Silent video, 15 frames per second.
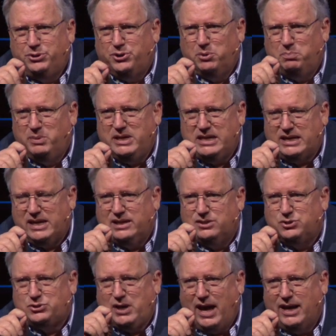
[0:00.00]
their beak
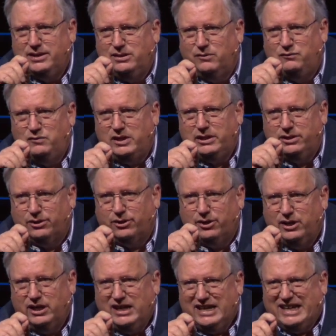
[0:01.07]
inside the feeder
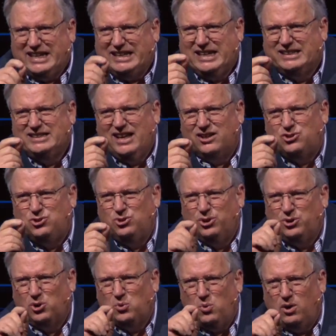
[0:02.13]
and get that
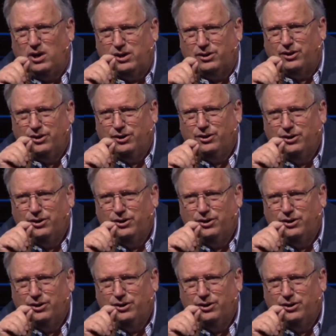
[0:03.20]
sugar water.